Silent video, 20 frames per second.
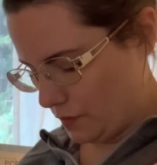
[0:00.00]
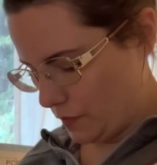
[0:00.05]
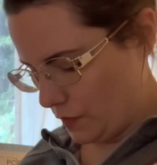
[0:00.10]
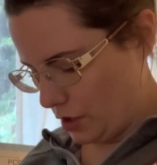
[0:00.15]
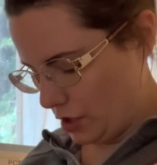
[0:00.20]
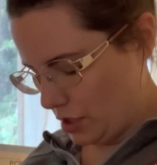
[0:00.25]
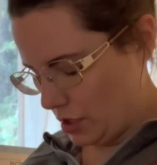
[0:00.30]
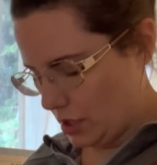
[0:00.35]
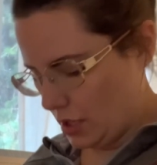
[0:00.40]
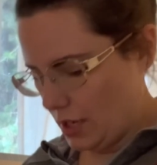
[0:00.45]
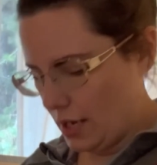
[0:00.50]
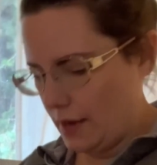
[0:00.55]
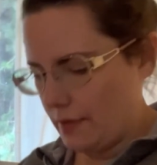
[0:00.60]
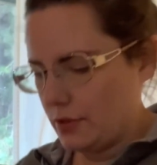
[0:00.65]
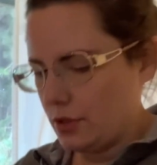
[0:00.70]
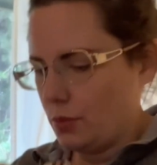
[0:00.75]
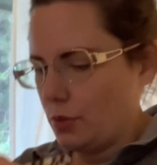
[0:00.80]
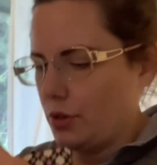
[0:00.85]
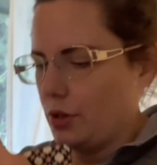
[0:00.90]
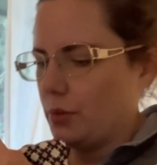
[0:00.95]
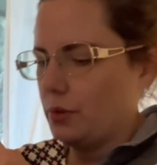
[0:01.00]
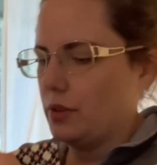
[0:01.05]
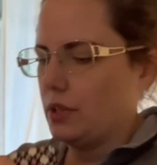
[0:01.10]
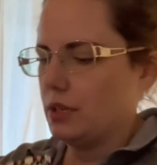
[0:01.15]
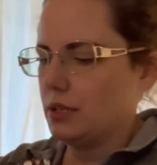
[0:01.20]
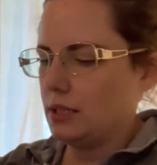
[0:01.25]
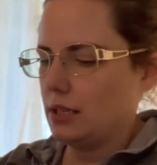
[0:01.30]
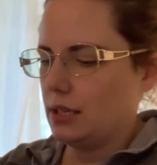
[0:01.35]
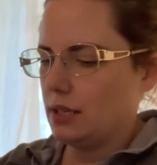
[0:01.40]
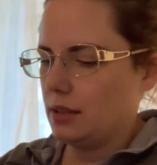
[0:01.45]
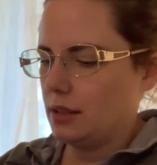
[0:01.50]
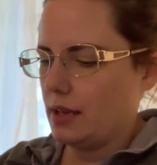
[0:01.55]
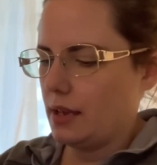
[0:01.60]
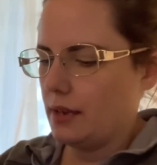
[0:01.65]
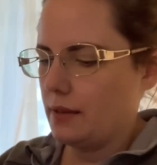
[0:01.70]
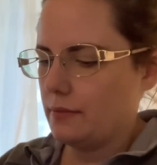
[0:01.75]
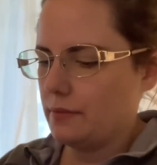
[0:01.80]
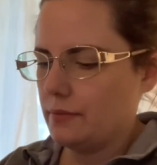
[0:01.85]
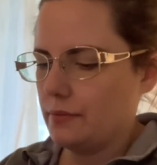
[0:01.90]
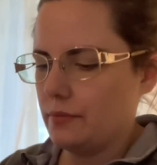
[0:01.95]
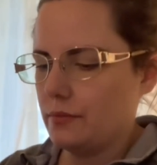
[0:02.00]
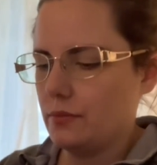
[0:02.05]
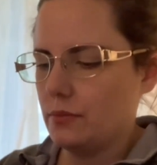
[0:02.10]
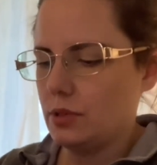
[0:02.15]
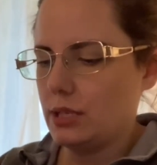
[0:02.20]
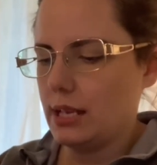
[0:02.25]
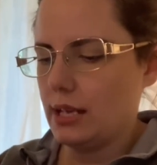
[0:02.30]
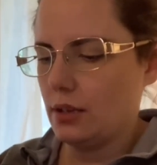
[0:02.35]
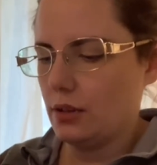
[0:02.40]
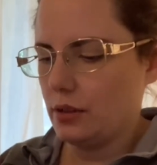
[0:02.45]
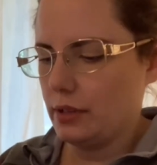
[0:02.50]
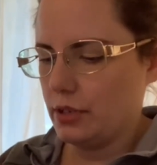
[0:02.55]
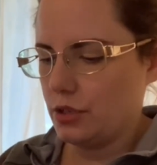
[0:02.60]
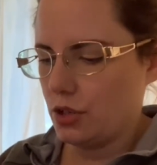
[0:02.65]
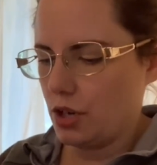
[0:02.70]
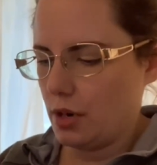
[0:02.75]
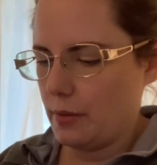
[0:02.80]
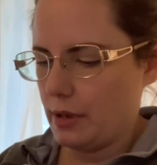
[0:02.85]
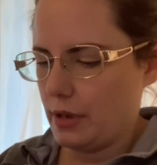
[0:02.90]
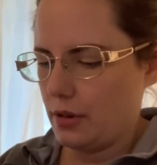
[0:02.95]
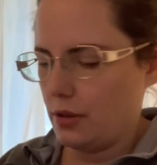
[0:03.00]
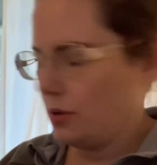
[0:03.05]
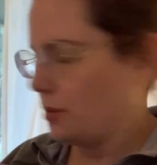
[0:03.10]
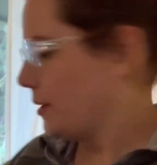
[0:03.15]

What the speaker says: Just kind of have to work with it to get that dangly charm out of the